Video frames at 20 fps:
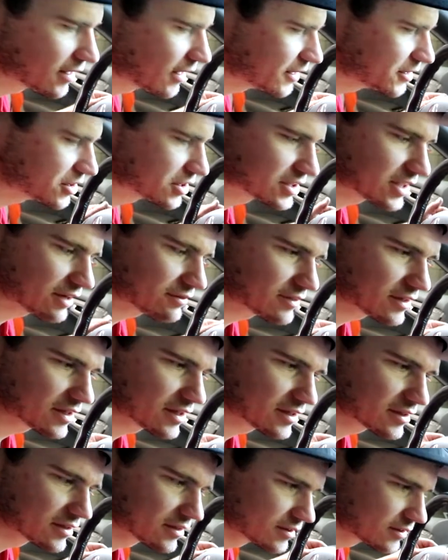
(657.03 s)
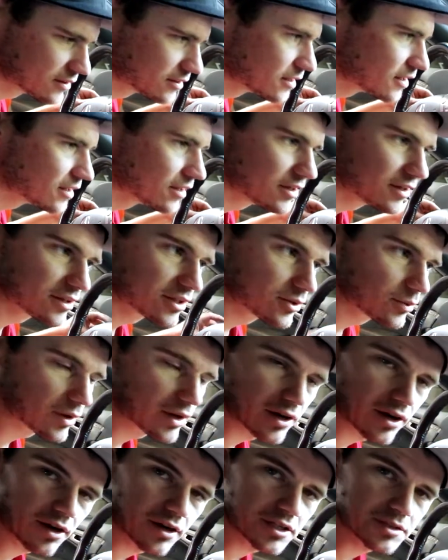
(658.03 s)
I just have the one
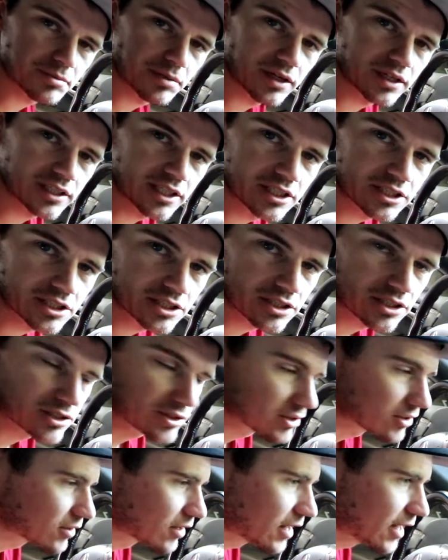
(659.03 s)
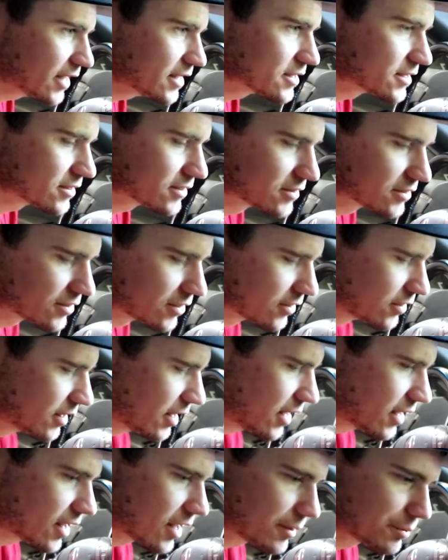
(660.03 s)
harness plugged in just to show the lights. So
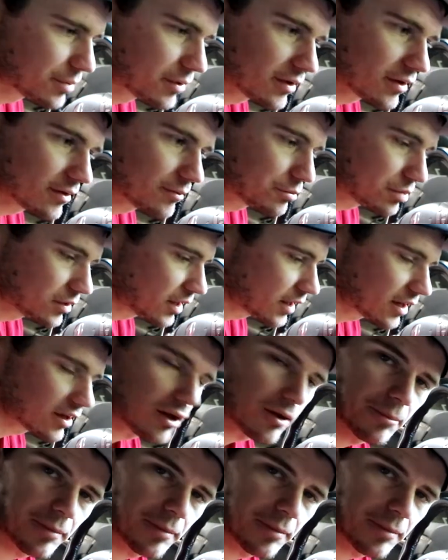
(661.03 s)
now I got to plug it all